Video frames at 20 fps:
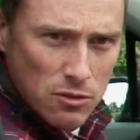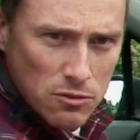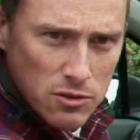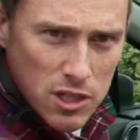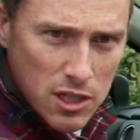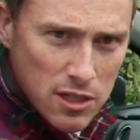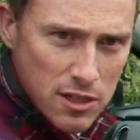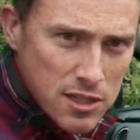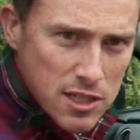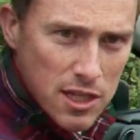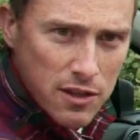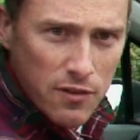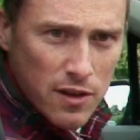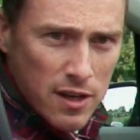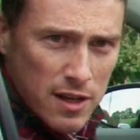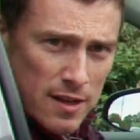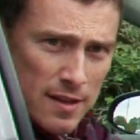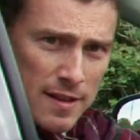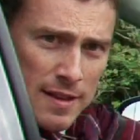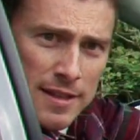alternative
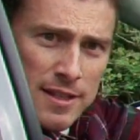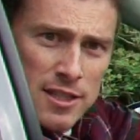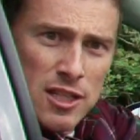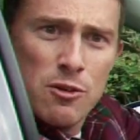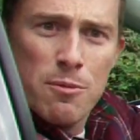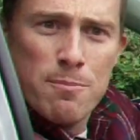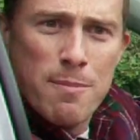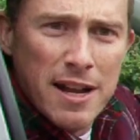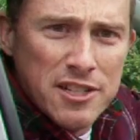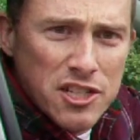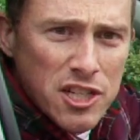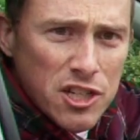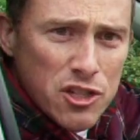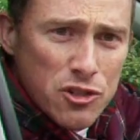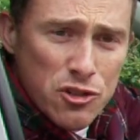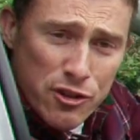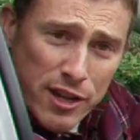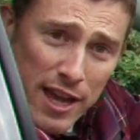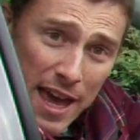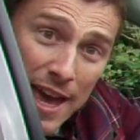to a Magic
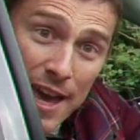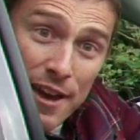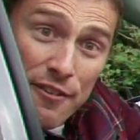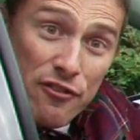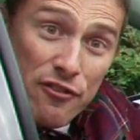Tree air